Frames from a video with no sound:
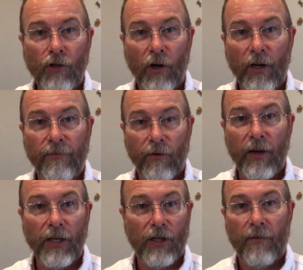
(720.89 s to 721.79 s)
journey for
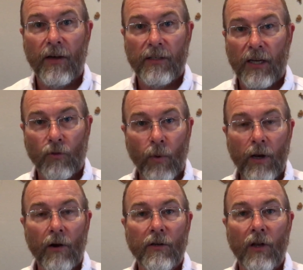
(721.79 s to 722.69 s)
each of us as we
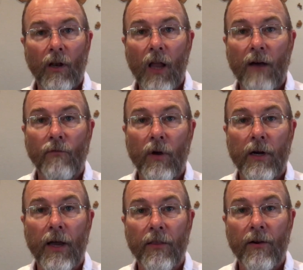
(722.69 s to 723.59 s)
learn to love one
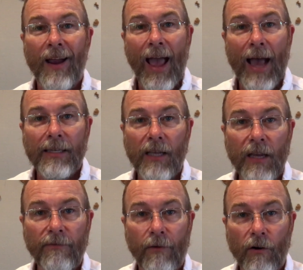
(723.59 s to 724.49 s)
another as
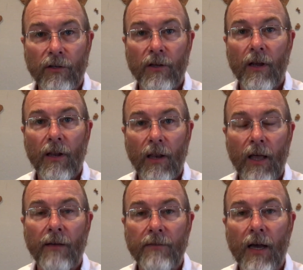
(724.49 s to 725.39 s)
He first
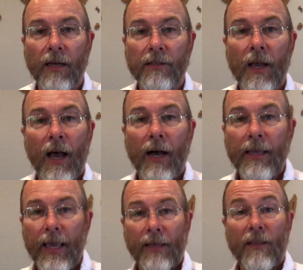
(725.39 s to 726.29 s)
loved us.
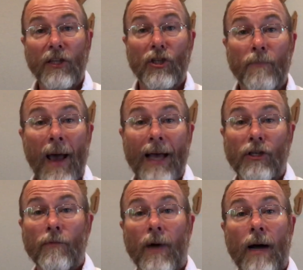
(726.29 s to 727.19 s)
Again, this is
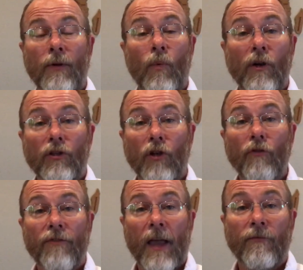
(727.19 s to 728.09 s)
Pastor Bobby. We are
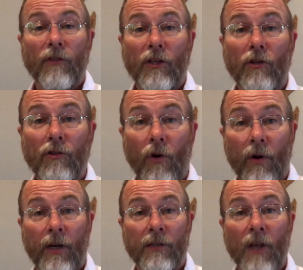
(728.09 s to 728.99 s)
so thankful that you
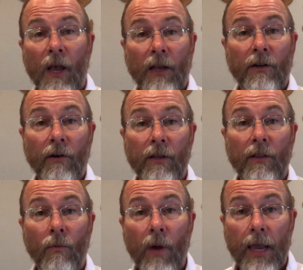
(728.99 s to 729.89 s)
join us during
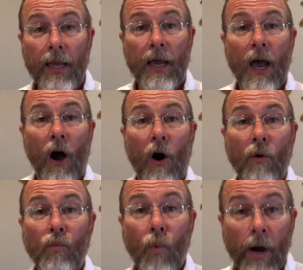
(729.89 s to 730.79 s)
the week
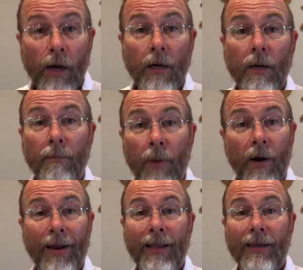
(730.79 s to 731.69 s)
on We're
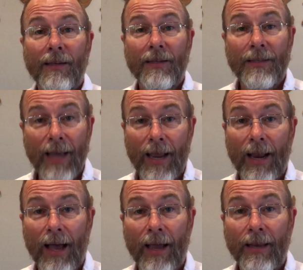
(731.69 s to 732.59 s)
Burning
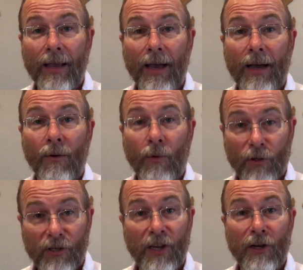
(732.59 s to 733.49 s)
Daylight. We'll
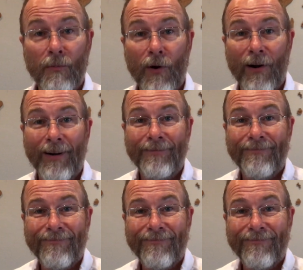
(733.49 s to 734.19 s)
see you tomorrow.